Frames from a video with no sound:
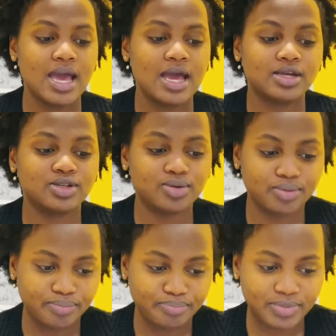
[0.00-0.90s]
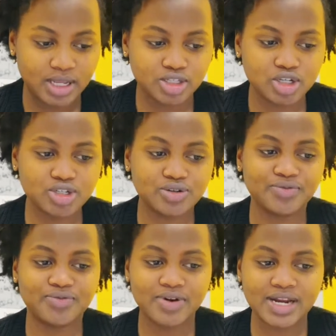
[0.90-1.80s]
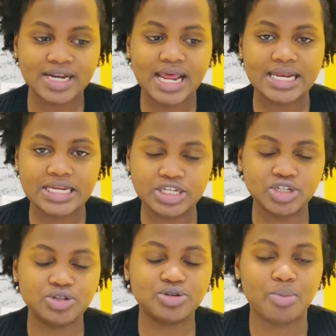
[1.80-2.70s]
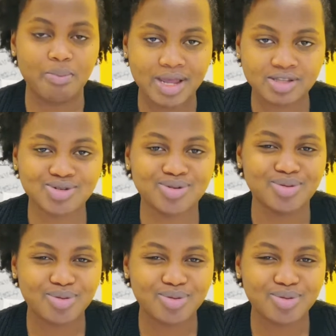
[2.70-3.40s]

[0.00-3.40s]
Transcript: So, does your friend lead you to mental